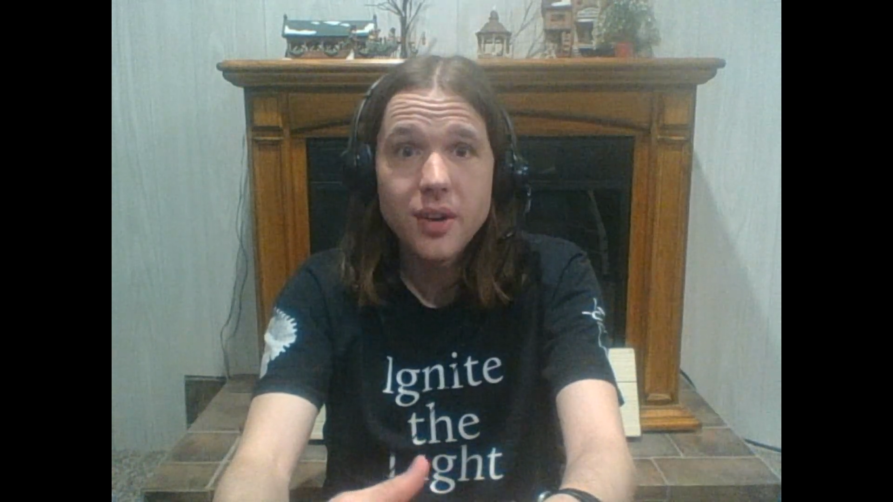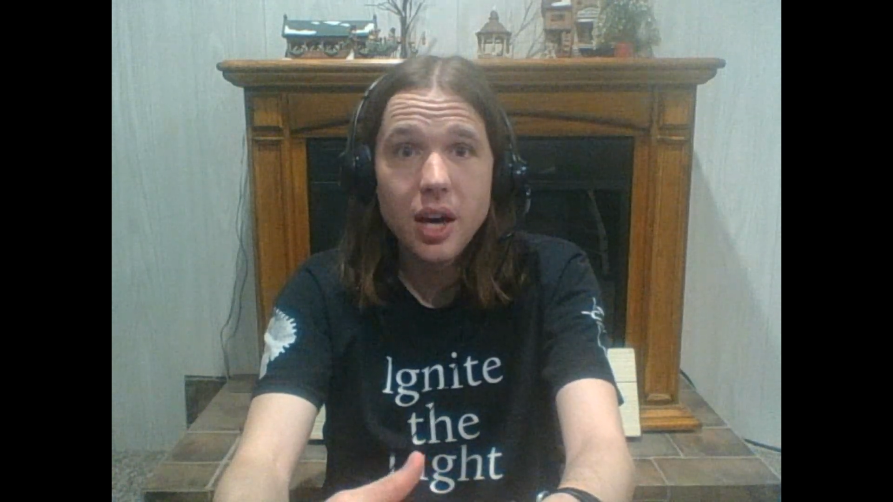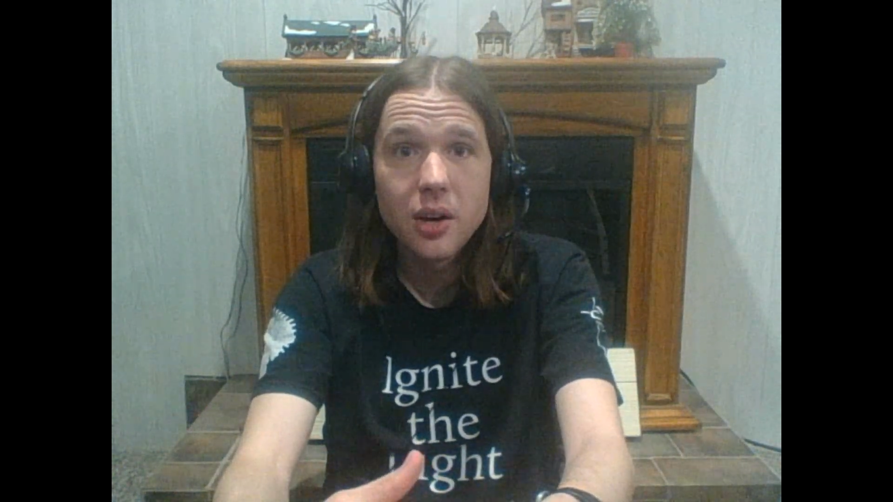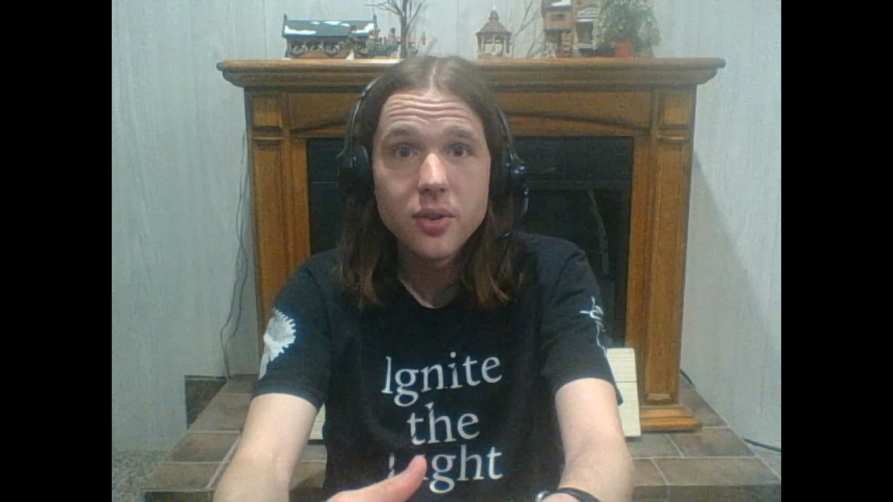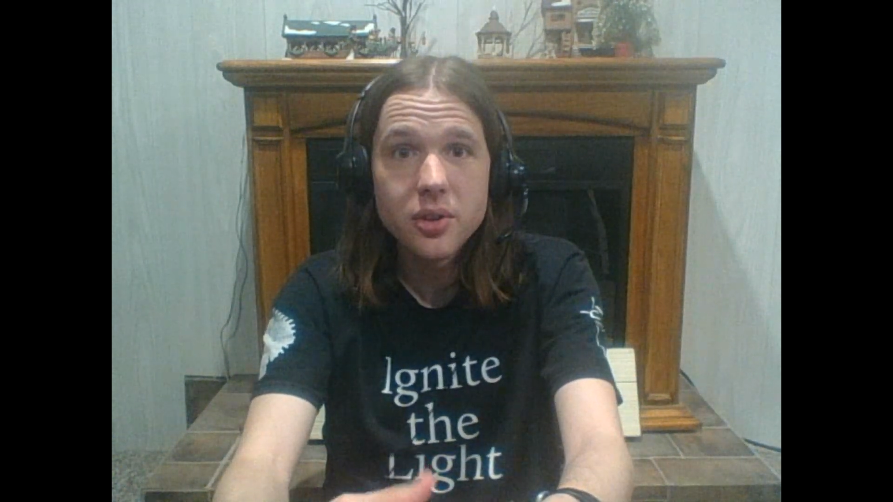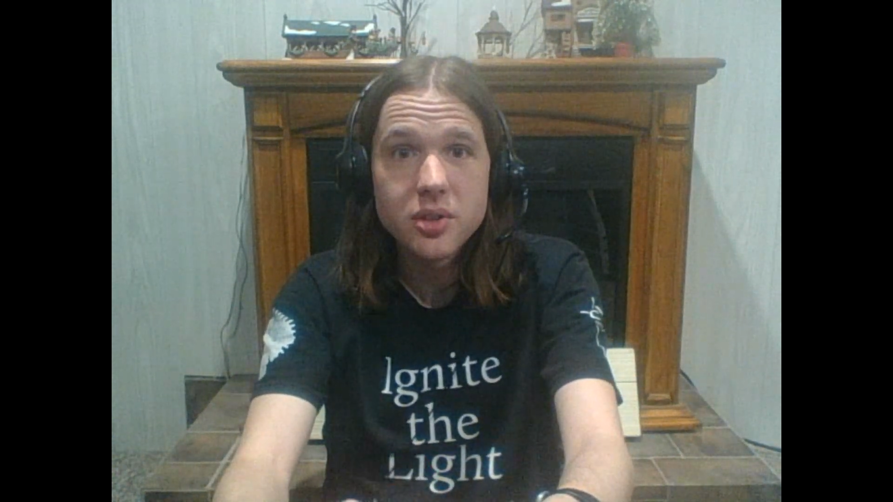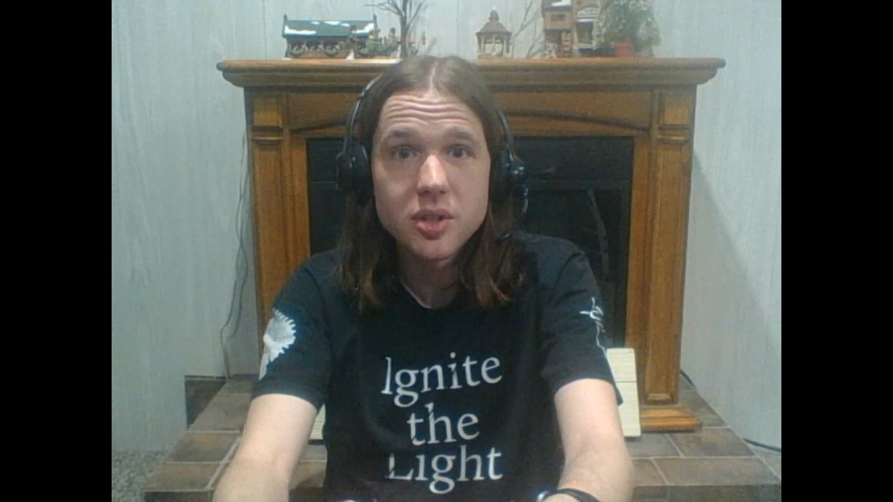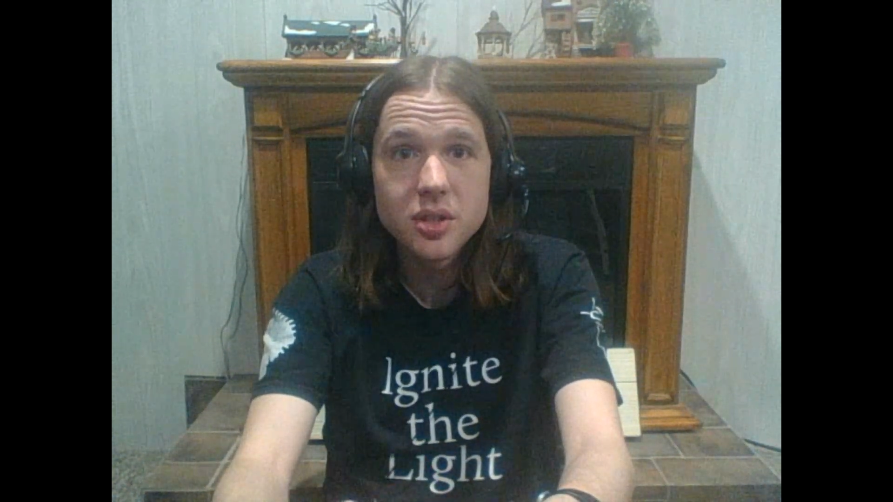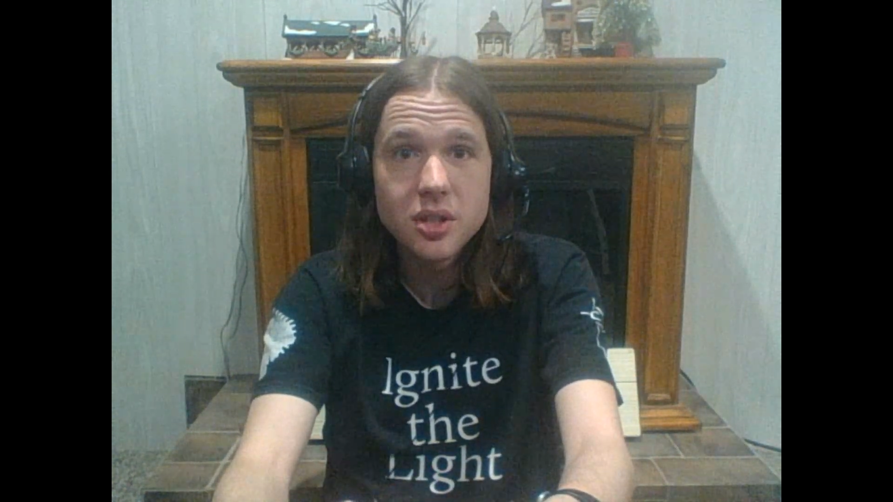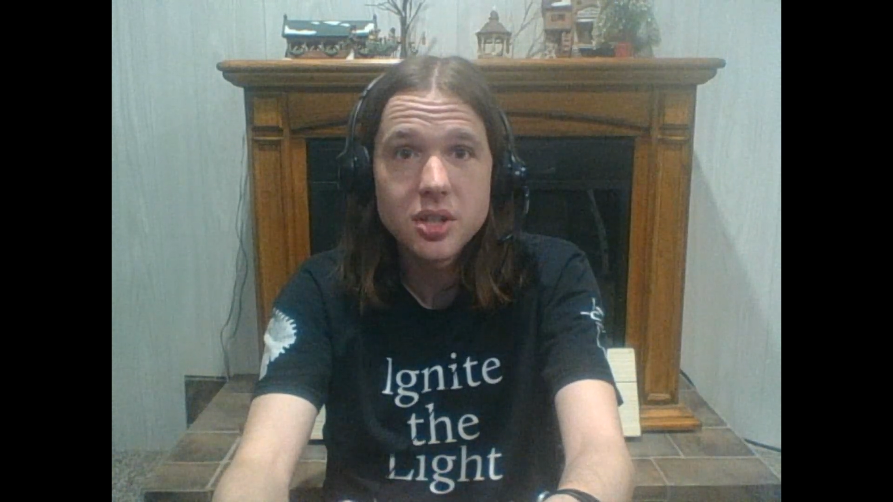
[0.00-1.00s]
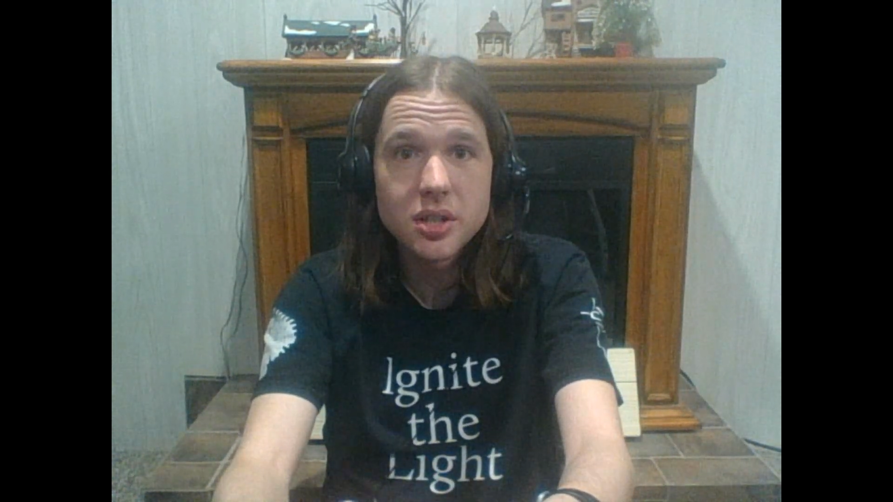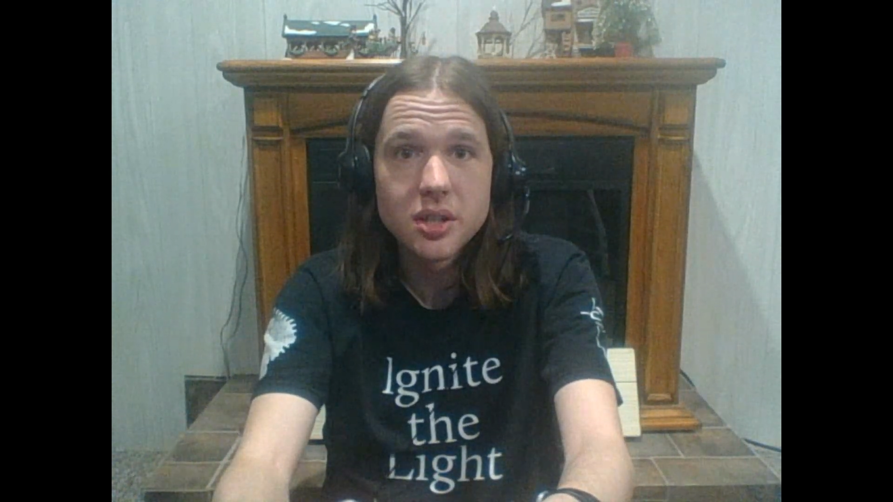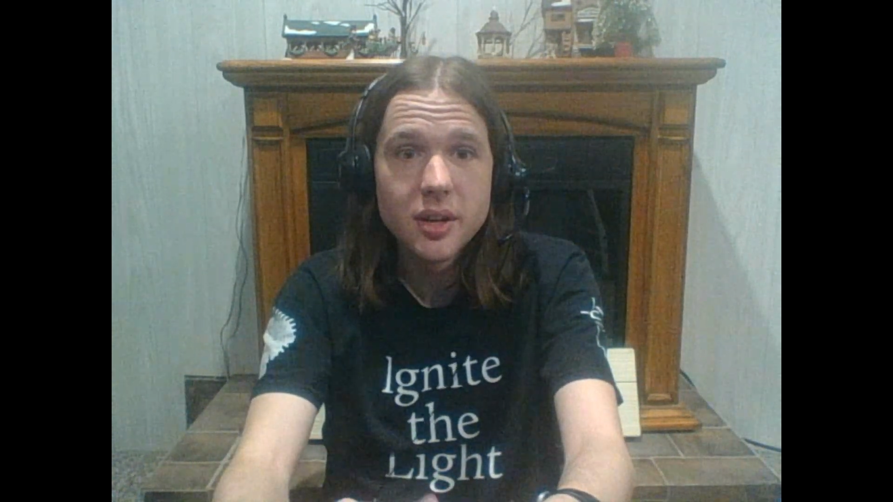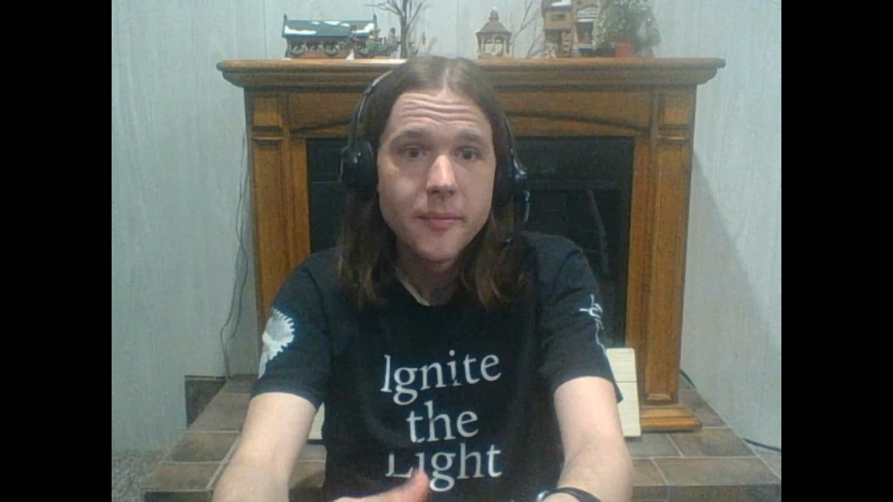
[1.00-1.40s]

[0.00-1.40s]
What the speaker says: hours to just